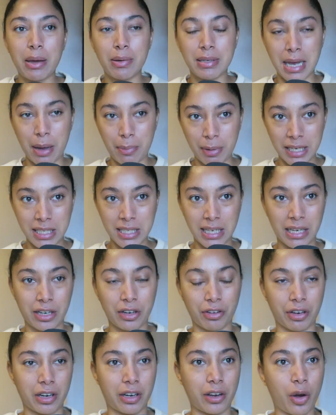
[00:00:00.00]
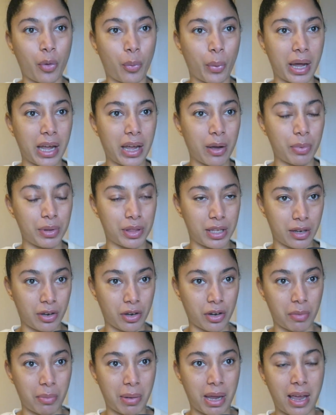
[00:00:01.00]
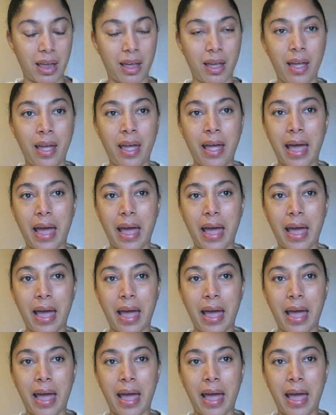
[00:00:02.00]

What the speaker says: he was happily tinkering away with the economy,